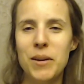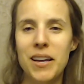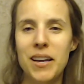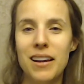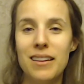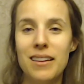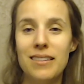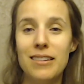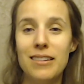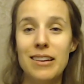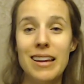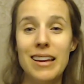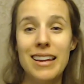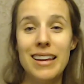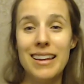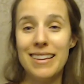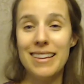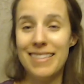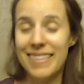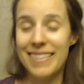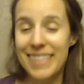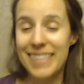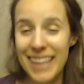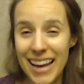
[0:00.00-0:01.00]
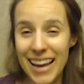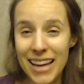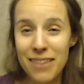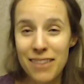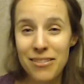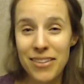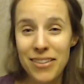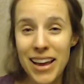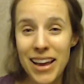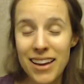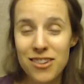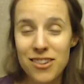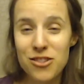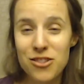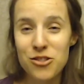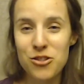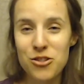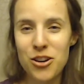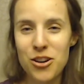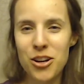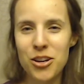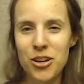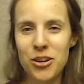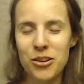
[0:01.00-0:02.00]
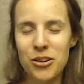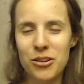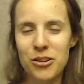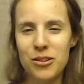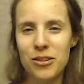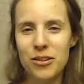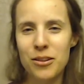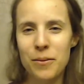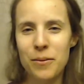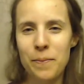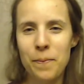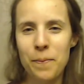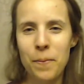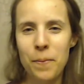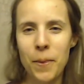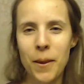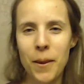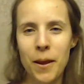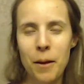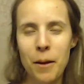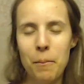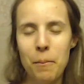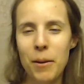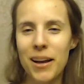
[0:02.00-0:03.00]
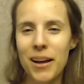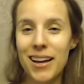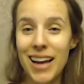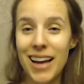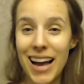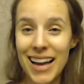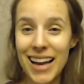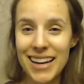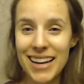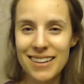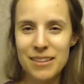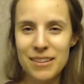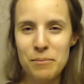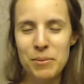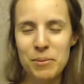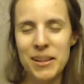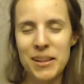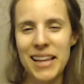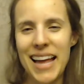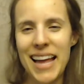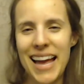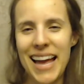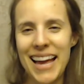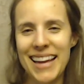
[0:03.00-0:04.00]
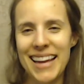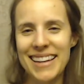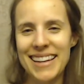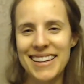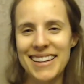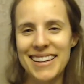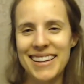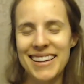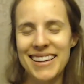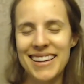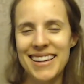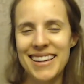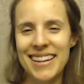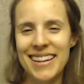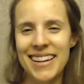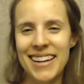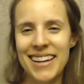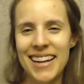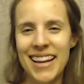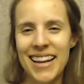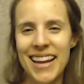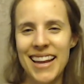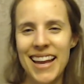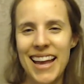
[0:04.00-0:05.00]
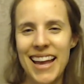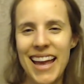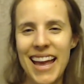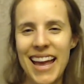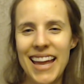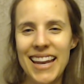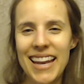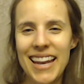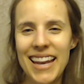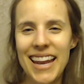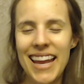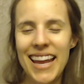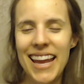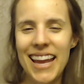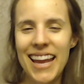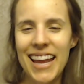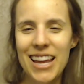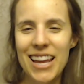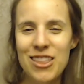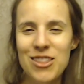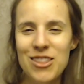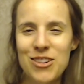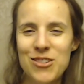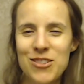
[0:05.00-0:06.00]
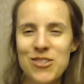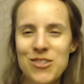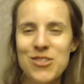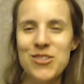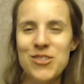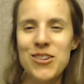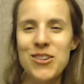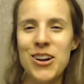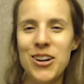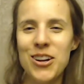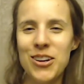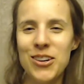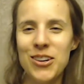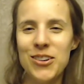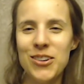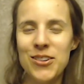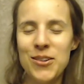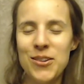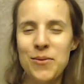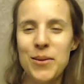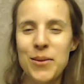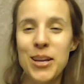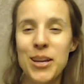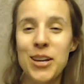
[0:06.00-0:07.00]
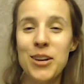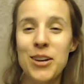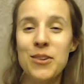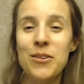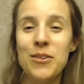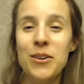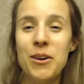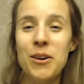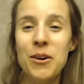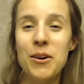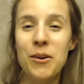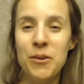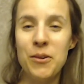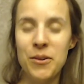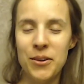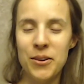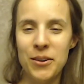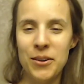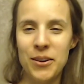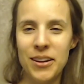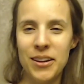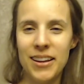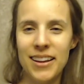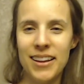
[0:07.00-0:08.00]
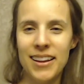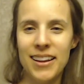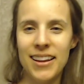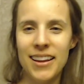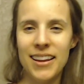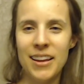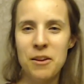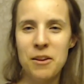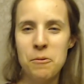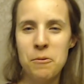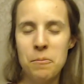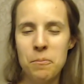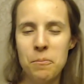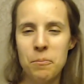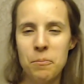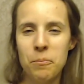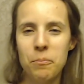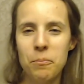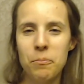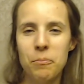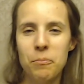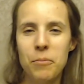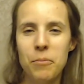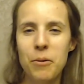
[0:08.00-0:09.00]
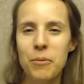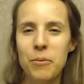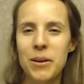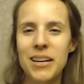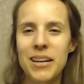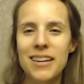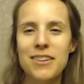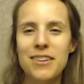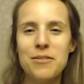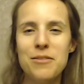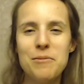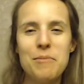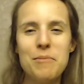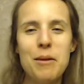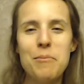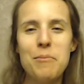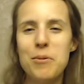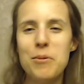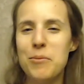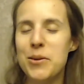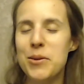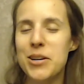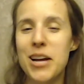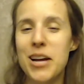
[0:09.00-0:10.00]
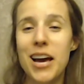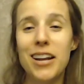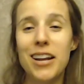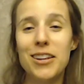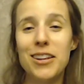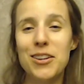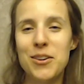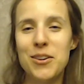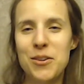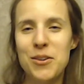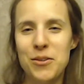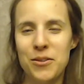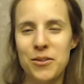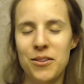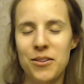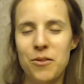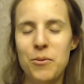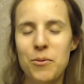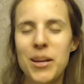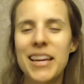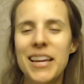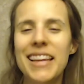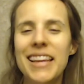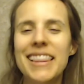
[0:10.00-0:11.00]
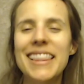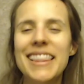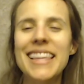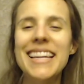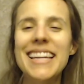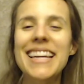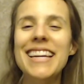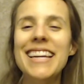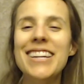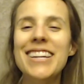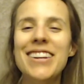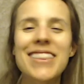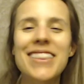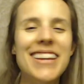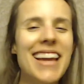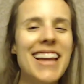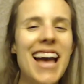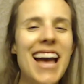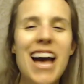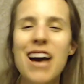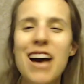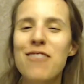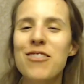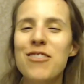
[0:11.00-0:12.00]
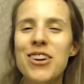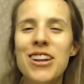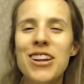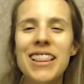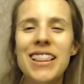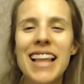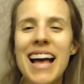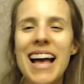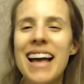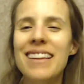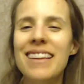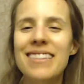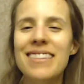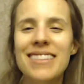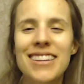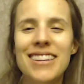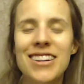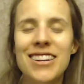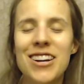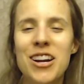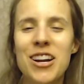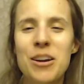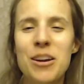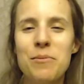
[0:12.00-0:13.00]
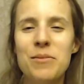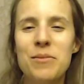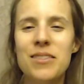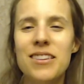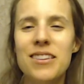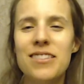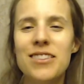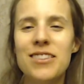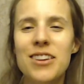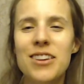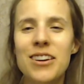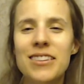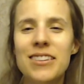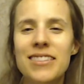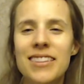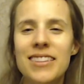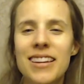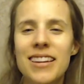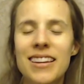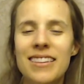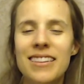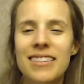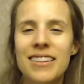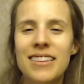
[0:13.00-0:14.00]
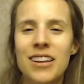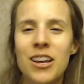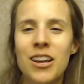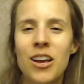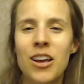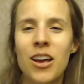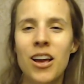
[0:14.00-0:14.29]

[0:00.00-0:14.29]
because life has struggles, but God has a plan. And in those struggles, we can grow. But we need to remember we're not alone. We can lean on the everlasting arms. This song says,